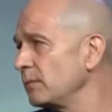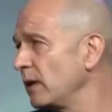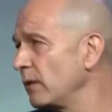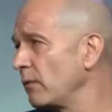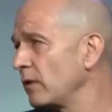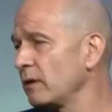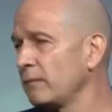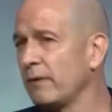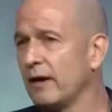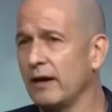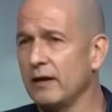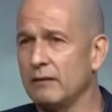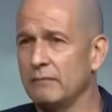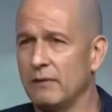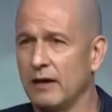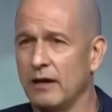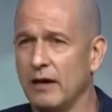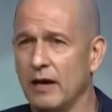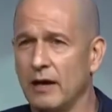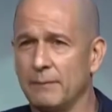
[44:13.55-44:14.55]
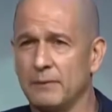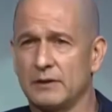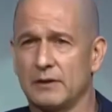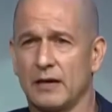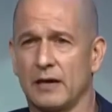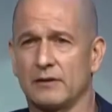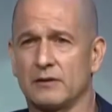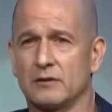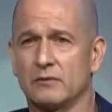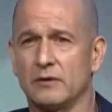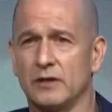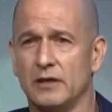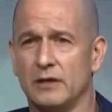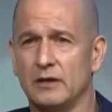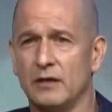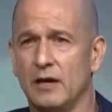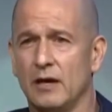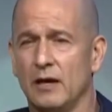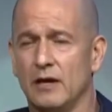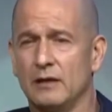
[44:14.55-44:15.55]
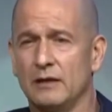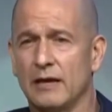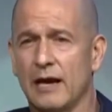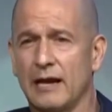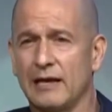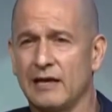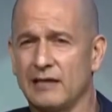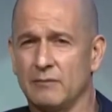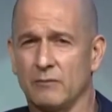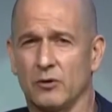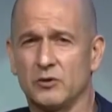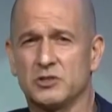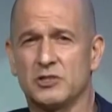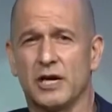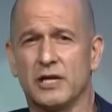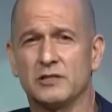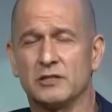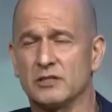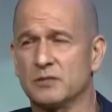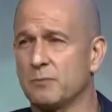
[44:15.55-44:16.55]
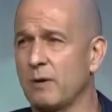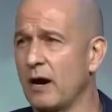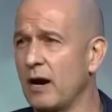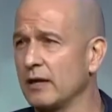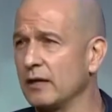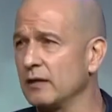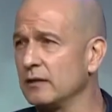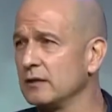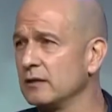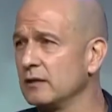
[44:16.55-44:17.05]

I wanted my epitaph to read, "Daddy had the most change in his pocket."